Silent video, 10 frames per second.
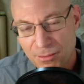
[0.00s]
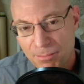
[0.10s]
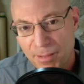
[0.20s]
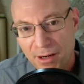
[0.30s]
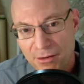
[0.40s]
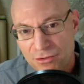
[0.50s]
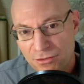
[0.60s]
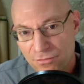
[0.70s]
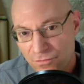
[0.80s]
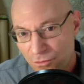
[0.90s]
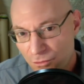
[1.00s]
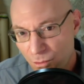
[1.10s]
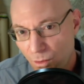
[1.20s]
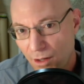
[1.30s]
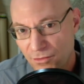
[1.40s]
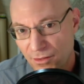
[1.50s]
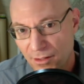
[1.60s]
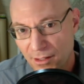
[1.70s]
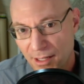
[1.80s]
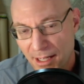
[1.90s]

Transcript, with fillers: bears further watching,